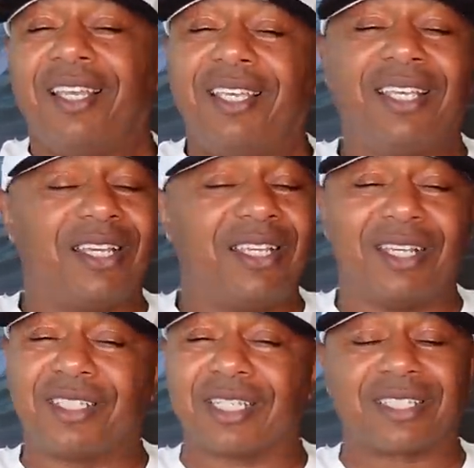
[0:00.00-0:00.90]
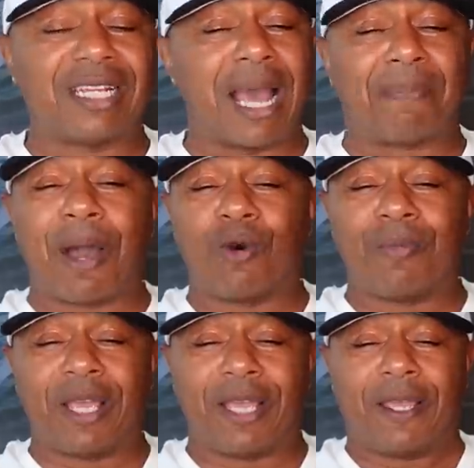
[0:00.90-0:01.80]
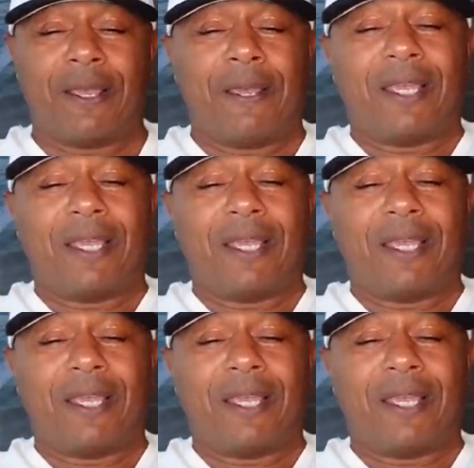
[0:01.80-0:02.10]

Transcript: He he'll just snap out, man.